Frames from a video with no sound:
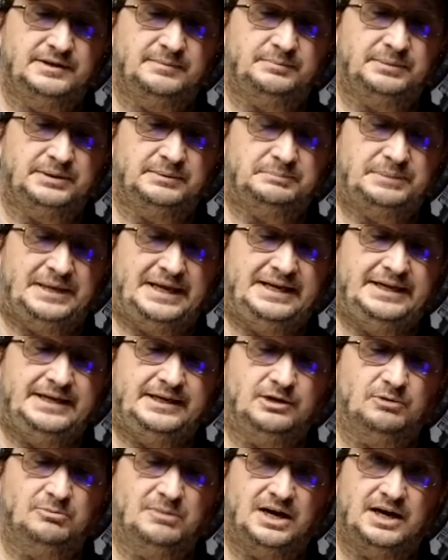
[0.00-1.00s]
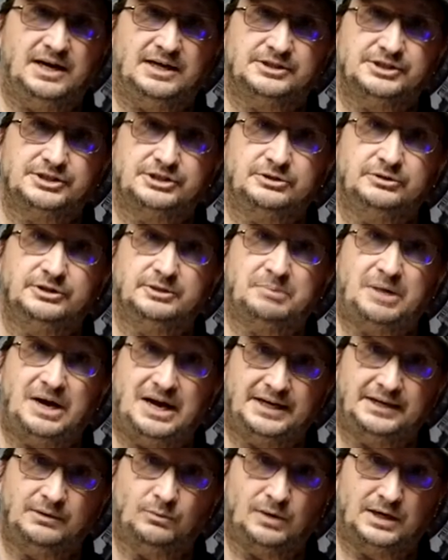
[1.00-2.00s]
they're paying homage to the
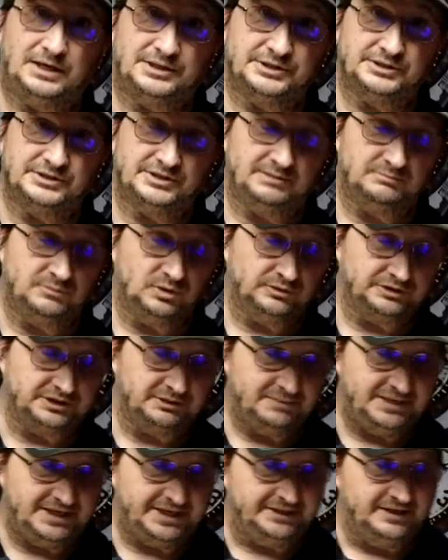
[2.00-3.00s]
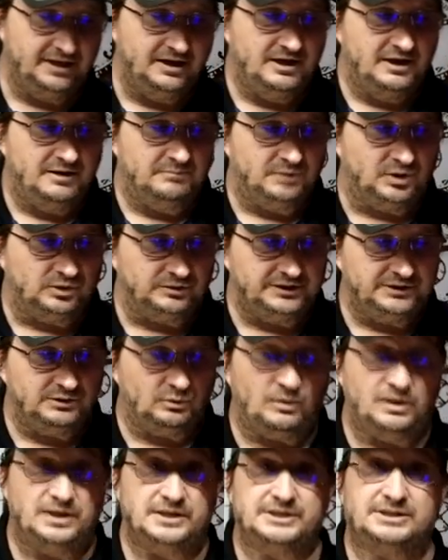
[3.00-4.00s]
pocket watches that Molnija made.
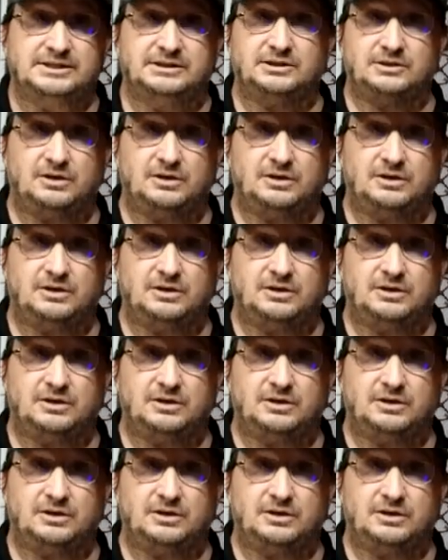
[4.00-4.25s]
Molnija was